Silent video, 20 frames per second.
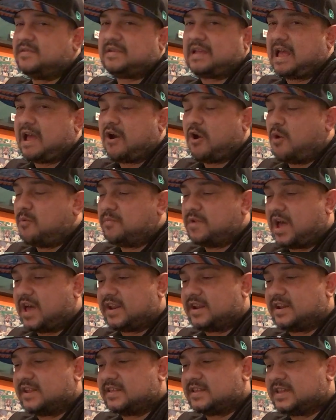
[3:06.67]
I hope not
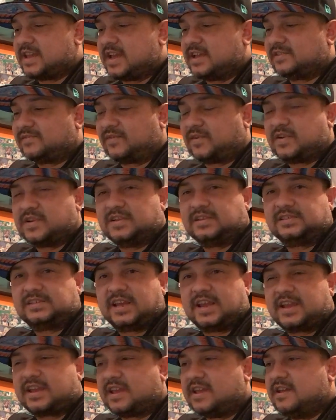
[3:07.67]
into the eights for his
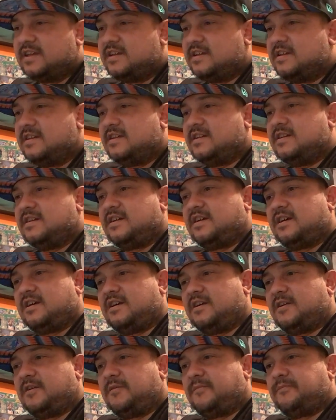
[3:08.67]
sake.
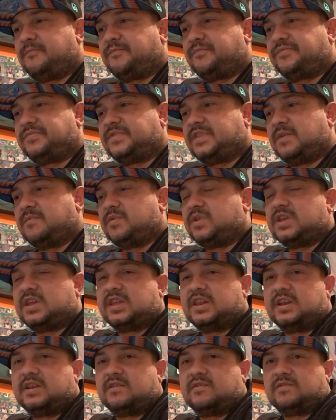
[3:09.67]
Then when you
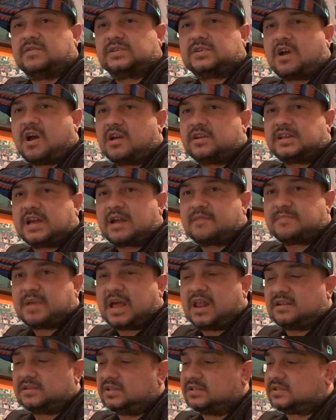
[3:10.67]
get into his contact
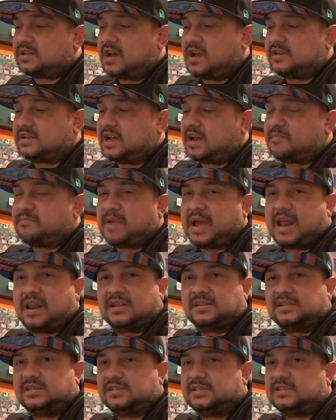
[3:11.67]
balance is
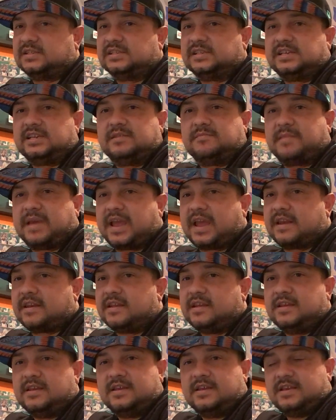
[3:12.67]
elite, man.
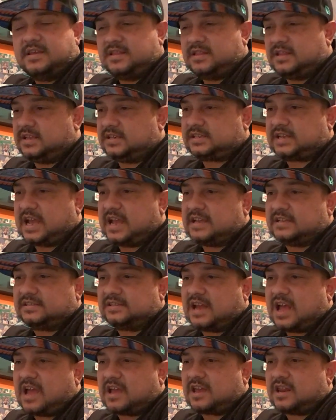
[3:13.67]
This guy is
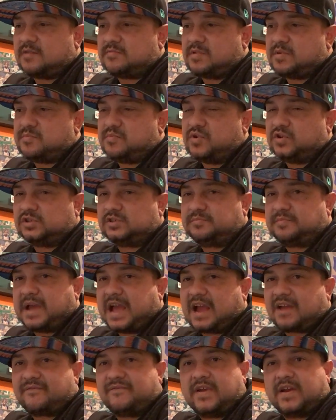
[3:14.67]
not going to be pushed
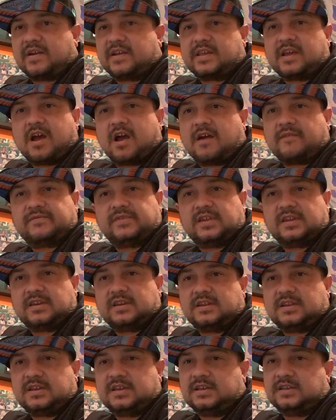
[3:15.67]
back fairly often.
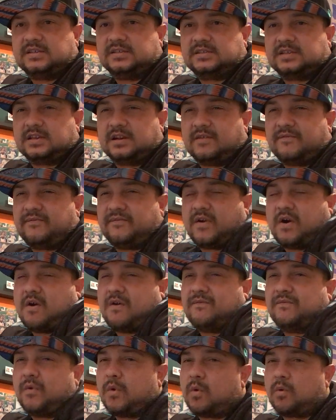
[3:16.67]
He's going to fall
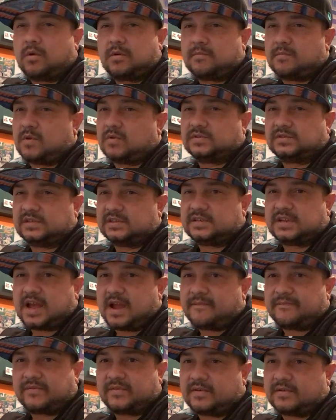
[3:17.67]
forward most of the
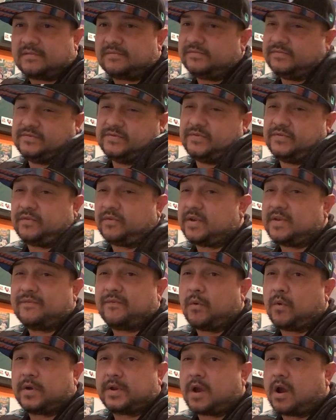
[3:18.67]
time for 3,
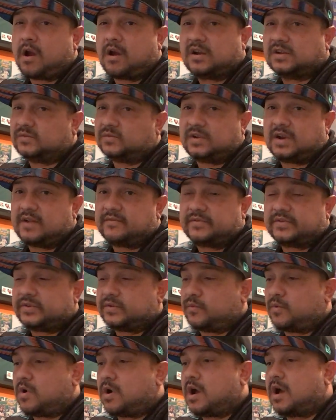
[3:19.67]
4 yards, whatever you
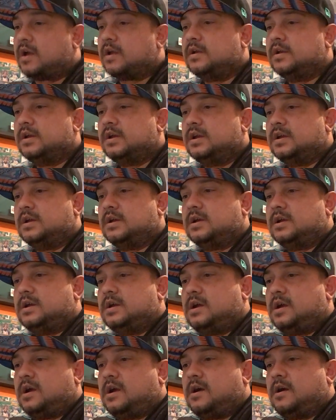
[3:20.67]
want.
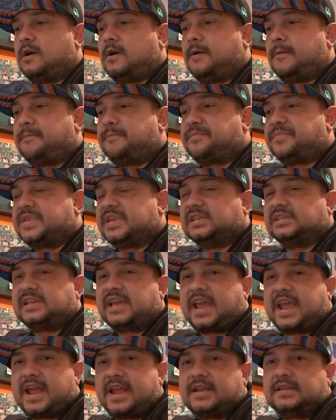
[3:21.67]
His
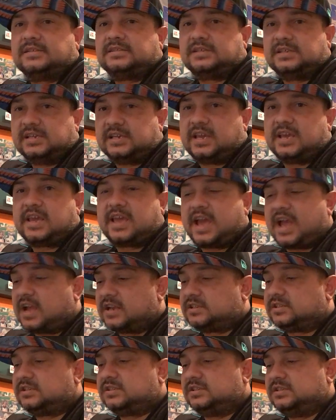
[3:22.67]
hands, he can
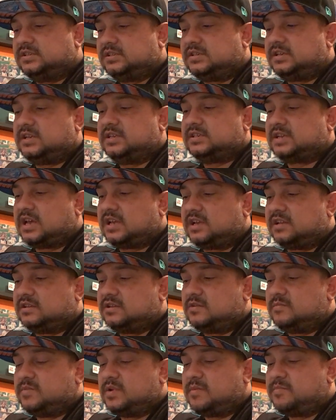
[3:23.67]
catch. He's got a
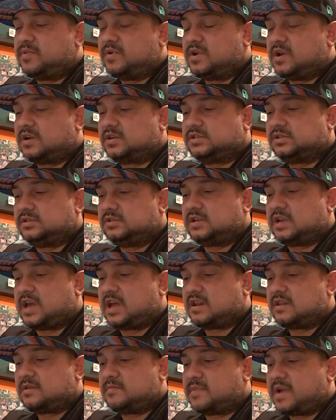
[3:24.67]
little bit of production
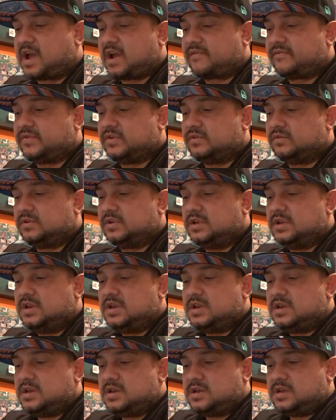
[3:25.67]
out of the backfield.
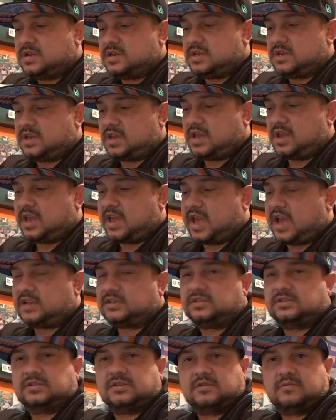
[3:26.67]
He can catch
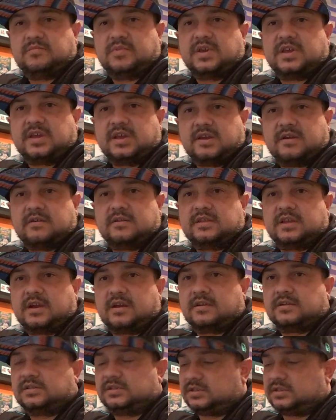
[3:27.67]
a little bit here and there.